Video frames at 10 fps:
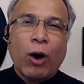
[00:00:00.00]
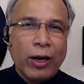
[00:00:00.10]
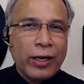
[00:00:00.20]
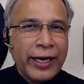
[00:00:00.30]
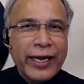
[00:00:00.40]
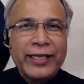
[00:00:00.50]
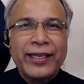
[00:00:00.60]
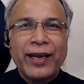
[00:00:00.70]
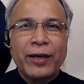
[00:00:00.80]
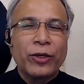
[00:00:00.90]
Already
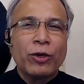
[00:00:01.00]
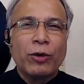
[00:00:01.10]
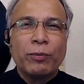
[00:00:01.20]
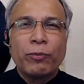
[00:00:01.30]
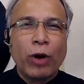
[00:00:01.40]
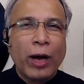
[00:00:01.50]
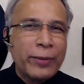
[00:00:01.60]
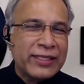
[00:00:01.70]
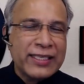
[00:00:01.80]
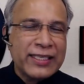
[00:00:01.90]
there are
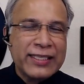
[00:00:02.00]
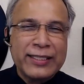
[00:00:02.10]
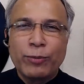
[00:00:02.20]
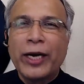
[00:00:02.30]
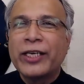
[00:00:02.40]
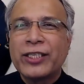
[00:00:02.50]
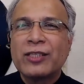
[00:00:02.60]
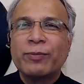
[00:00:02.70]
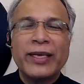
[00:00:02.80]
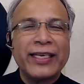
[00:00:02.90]
promises that
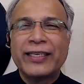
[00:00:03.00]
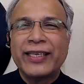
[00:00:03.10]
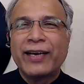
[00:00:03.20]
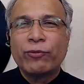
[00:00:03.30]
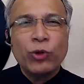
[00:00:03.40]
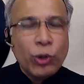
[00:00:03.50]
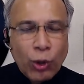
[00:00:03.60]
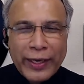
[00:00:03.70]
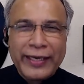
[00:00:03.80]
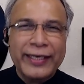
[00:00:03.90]
politicians make that they have
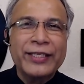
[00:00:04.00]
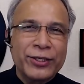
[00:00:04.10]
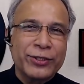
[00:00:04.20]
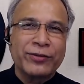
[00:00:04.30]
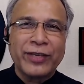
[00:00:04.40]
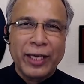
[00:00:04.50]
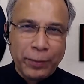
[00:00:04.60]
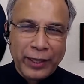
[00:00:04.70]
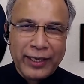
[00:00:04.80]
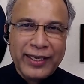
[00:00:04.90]
no intentions of
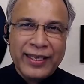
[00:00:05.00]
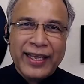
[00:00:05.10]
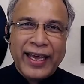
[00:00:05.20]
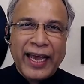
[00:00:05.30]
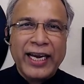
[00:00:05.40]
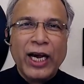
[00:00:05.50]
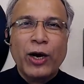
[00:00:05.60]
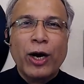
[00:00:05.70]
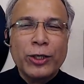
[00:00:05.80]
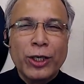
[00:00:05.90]
keeping, and now
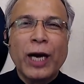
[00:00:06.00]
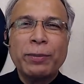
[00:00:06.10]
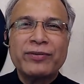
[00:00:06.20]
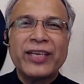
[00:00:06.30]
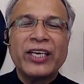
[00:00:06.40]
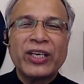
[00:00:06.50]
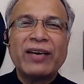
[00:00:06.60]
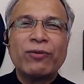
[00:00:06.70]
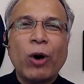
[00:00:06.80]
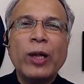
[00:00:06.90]
on top of that you
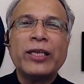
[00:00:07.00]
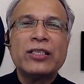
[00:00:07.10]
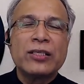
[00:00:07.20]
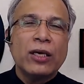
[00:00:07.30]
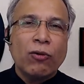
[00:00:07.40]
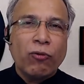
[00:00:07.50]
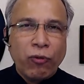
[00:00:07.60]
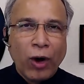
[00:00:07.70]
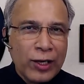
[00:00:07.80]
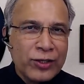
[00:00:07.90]
have all these
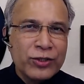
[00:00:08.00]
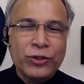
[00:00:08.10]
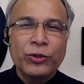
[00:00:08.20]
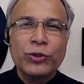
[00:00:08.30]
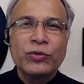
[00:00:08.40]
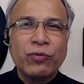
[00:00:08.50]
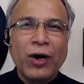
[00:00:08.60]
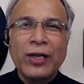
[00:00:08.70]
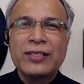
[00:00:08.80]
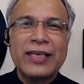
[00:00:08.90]
false news,
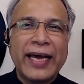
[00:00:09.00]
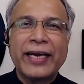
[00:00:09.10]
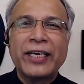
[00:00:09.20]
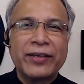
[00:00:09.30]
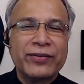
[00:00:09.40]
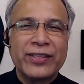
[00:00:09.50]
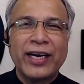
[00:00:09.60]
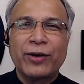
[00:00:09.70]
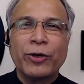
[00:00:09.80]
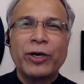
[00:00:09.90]
false narratives that
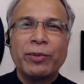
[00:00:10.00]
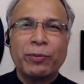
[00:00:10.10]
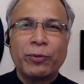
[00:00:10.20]
are going to be